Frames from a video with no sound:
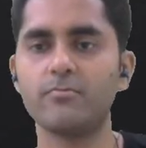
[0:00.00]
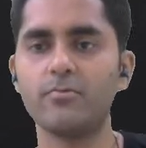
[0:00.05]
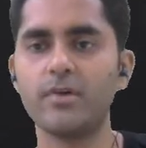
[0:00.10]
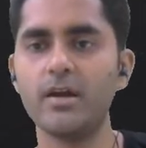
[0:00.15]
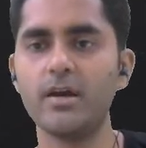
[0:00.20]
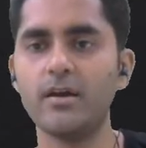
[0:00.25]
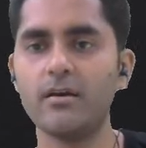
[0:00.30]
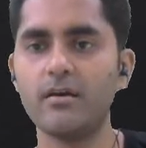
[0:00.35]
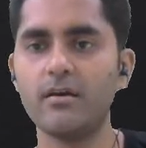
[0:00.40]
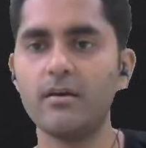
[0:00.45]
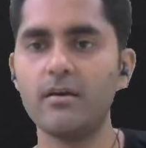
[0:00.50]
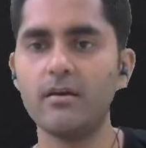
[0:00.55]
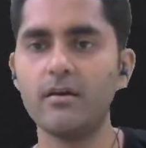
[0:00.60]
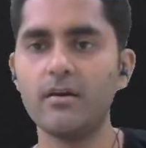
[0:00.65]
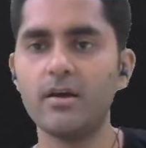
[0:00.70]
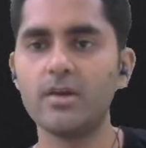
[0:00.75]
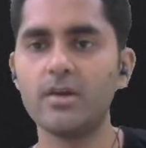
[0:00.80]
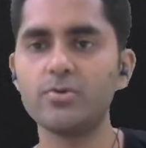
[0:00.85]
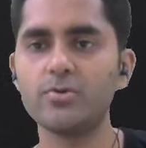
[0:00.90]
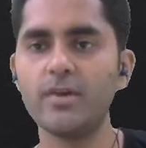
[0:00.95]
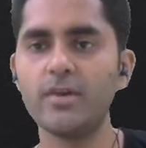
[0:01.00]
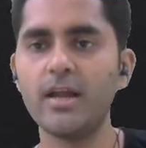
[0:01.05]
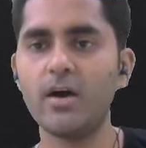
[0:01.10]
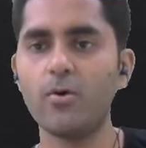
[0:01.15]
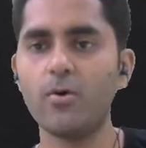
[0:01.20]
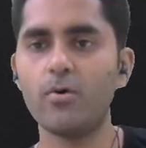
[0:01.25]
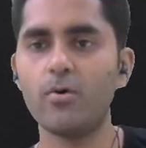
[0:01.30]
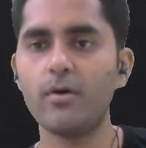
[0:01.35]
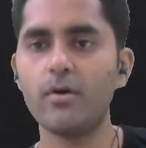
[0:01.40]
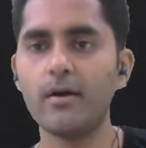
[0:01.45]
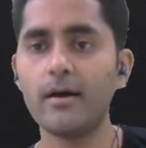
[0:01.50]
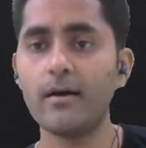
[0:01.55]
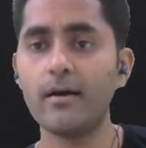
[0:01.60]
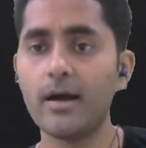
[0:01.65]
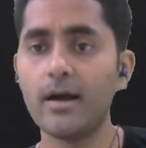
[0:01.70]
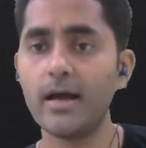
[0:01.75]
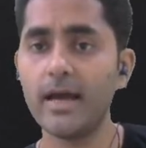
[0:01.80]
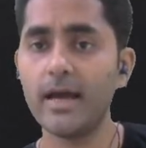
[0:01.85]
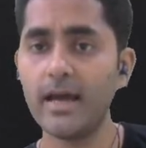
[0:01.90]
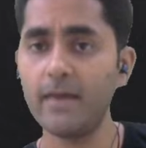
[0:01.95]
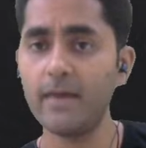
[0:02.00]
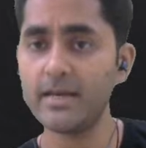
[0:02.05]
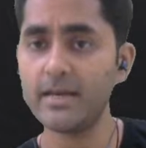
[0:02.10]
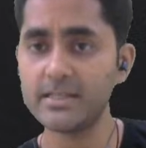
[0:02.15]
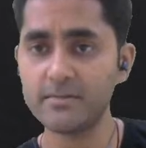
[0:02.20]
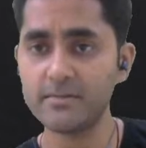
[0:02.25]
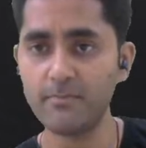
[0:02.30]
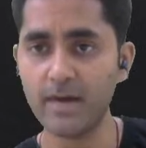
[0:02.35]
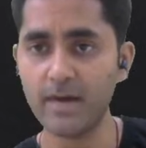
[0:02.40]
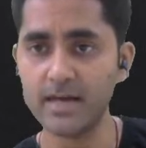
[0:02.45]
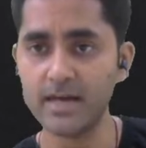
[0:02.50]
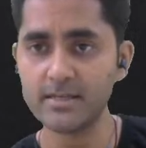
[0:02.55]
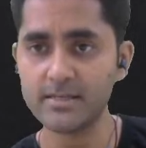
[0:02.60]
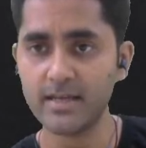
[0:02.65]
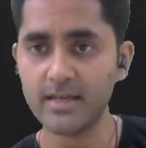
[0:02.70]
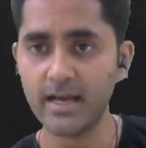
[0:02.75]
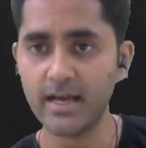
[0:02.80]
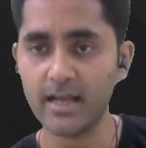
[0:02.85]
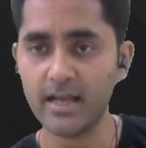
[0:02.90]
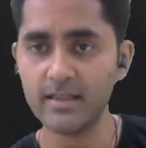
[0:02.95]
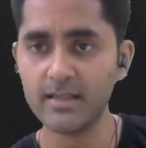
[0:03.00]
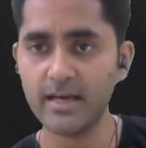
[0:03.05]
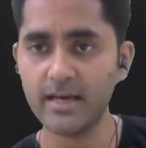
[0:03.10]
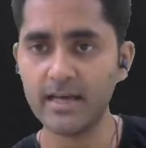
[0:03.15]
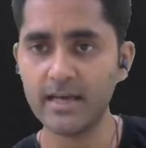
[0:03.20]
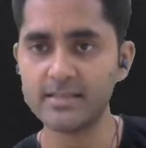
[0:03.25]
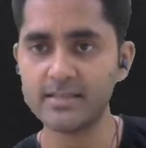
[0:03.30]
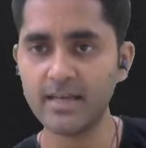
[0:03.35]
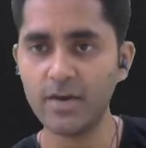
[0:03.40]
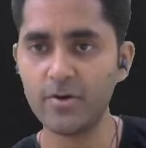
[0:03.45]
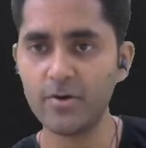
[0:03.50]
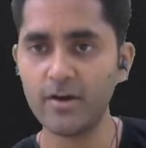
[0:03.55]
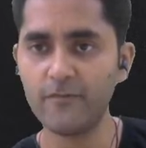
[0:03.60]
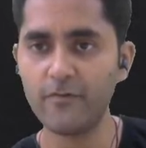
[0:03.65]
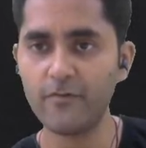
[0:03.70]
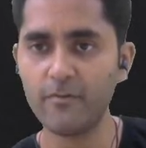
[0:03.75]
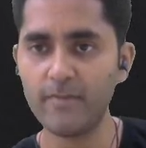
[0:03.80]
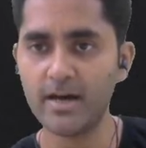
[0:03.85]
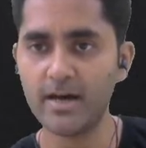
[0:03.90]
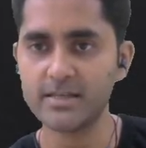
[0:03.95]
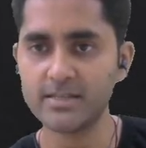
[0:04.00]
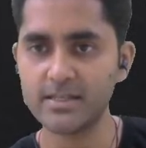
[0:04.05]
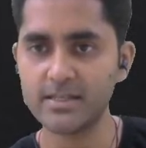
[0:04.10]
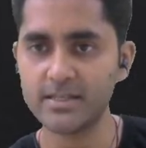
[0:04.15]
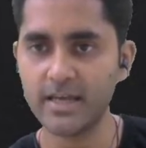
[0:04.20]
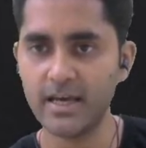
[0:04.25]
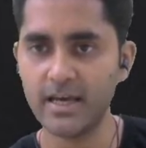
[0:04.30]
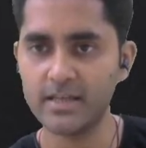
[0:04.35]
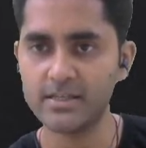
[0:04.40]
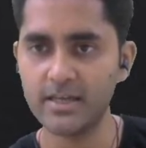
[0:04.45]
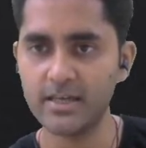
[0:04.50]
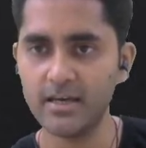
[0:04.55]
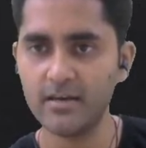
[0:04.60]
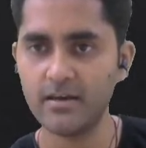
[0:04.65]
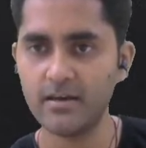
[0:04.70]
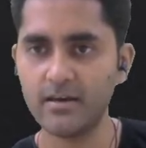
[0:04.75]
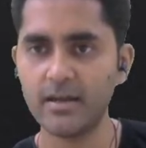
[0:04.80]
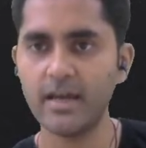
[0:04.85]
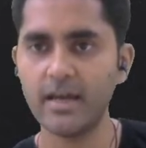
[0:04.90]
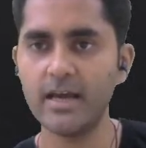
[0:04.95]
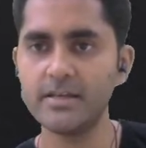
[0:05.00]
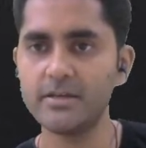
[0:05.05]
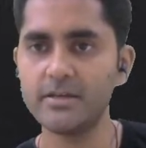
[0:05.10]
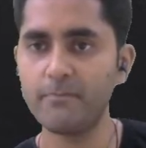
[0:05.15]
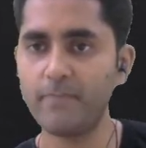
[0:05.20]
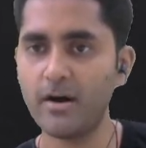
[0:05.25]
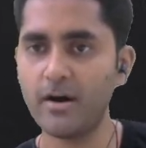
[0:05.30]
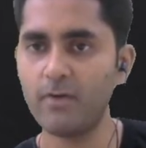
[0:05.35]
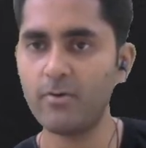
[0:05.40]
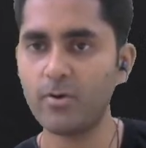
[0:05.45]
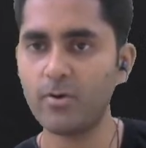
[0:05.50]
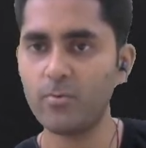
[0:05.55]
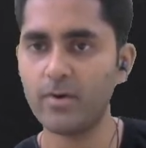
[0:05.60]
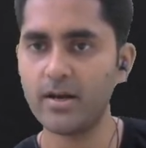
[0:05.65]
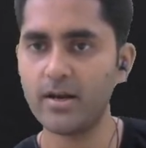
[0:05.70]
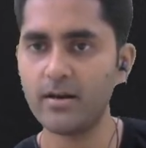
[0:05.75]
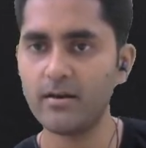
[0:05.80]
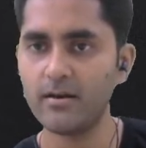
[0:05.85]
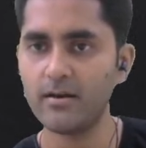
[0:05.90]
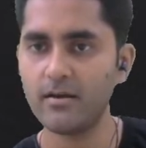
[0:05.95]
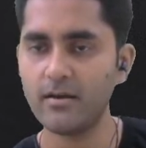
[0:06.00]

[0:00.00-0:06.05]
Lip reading: Okay, so now m is mass and the SI unit for mass is kg, kg power 1.